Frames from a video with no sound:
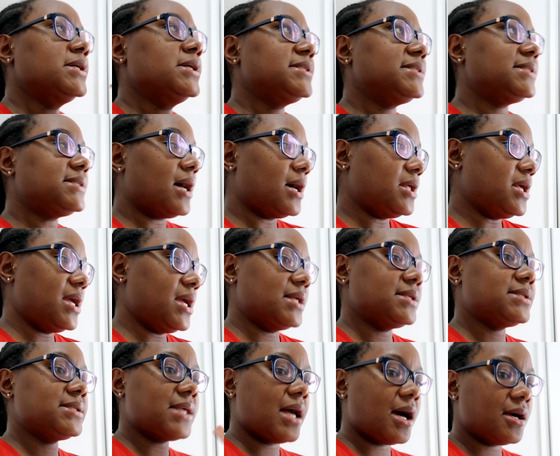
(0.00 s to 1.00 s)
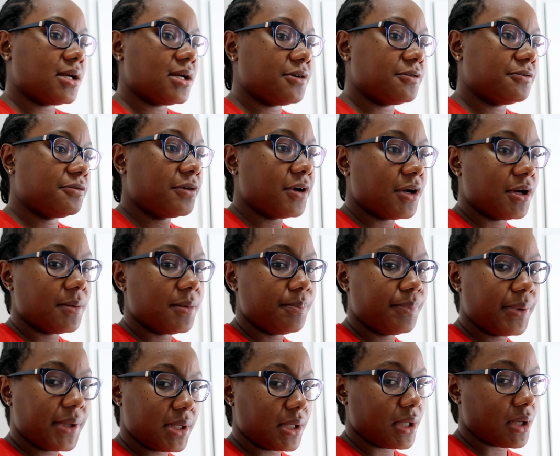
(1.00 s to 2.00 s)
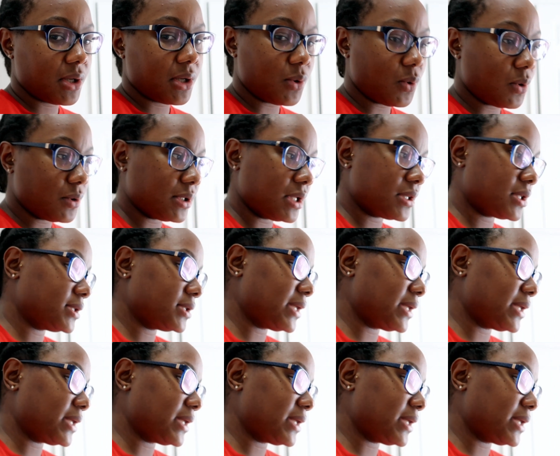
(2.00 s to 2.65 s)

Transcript: study instead of putting a whole nother